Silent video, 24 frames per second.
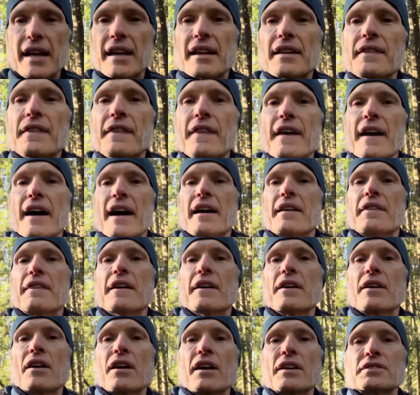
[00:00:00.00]
that
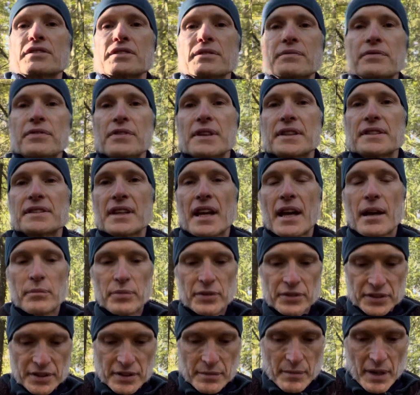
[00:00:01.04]
there are some free
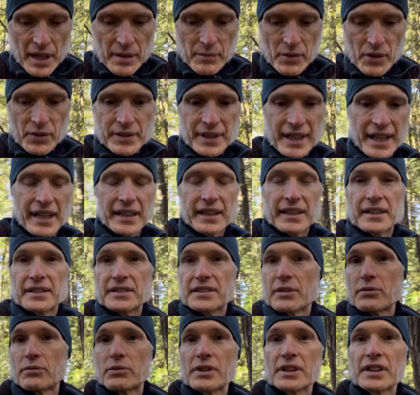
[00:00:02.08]
samples of my modalities.
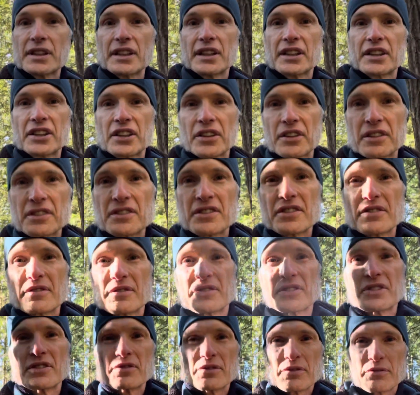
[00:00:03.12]
I really encourage you
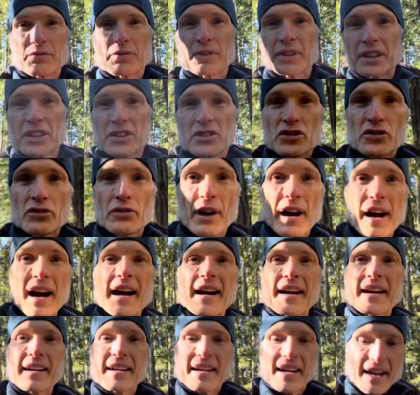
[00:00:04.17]
to really
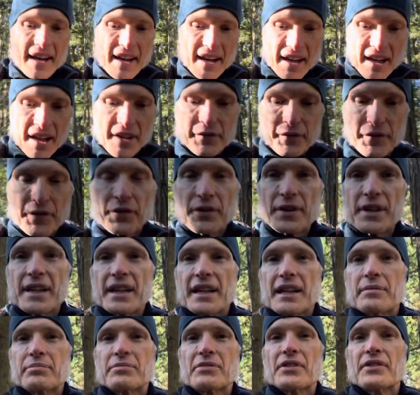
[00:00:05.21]
try a free
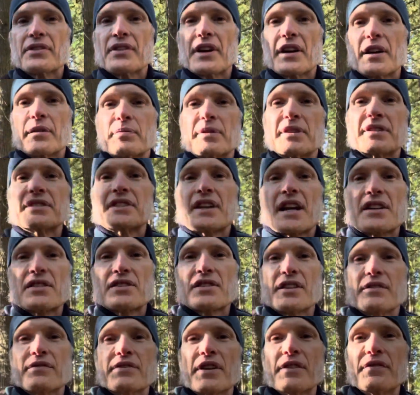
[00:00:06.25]
hypnotherapy
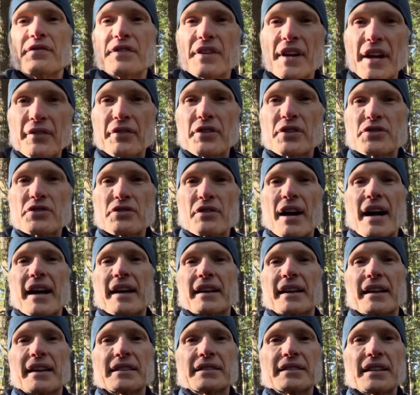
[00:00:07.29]
session if you've never tried
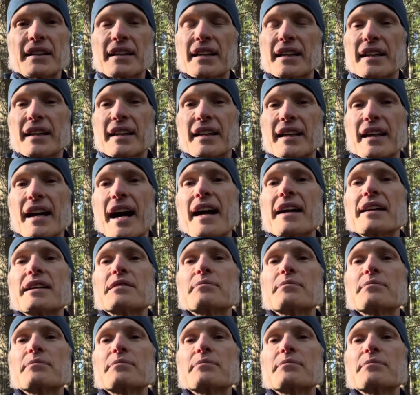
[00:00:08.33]
it. It's like a guided